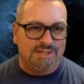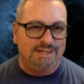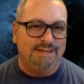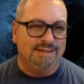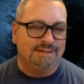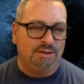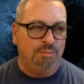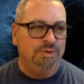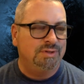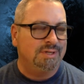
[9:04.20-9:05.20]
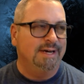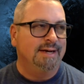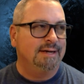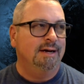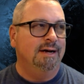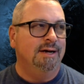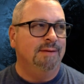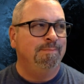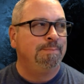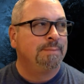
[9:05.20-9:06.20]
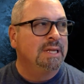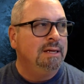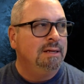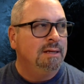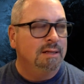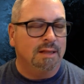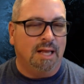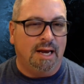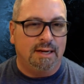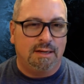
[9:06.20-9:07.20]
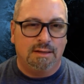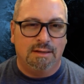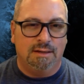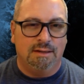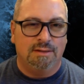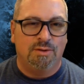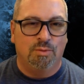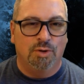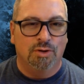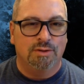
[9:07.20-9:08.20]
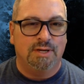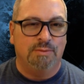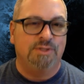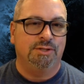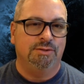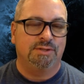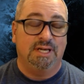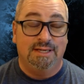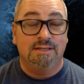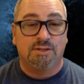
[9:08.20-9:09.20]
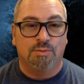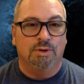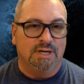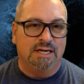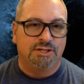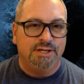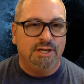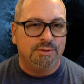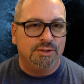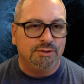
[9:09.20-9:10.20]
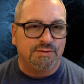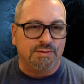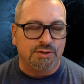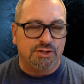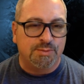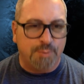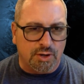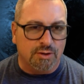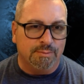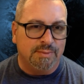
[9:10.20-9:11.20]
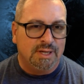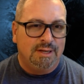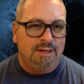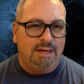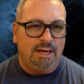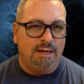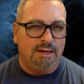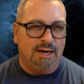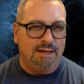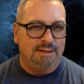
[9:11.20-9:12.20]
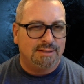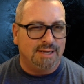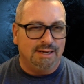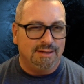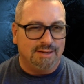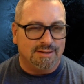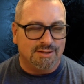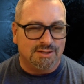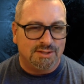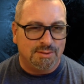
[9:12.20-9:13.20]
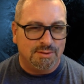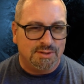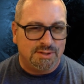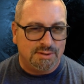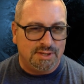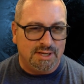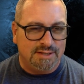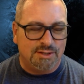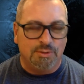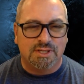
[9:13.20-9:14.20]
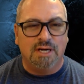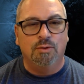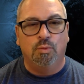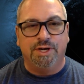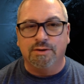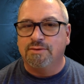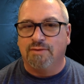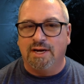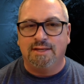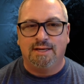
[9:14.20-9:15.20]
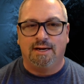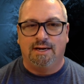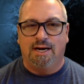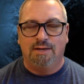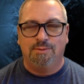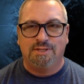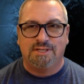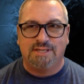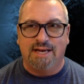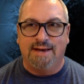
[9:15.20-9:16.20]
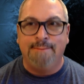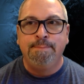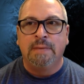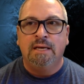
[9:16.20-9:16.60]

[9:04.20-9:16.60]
seed is almost like the word that was used. It is the word actually that was used for sperm, and God is saying that so it's kind of weird, right? That God would say